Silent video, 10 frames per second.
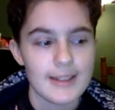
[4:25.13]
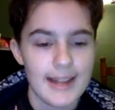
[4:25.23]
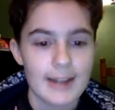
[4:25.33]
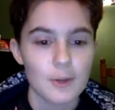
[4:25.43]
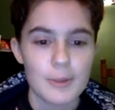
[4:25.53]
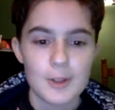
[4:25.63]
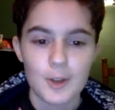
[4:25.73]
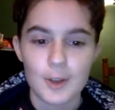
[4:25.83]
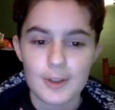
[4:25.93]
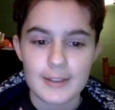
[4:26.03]
attachment to
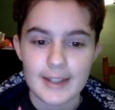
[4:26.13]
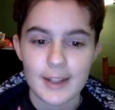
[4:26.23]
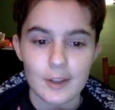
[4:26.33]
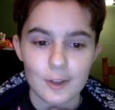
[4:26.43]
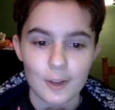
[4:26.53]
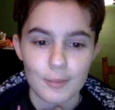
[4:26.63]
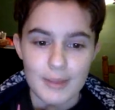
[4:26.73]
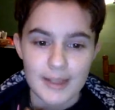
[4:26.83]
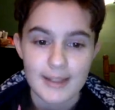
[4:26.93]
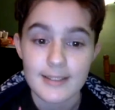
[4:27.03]
her as a character
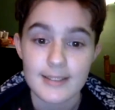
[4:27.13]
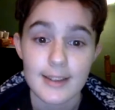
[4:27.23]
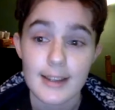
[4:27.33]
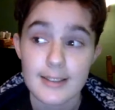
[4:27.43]
because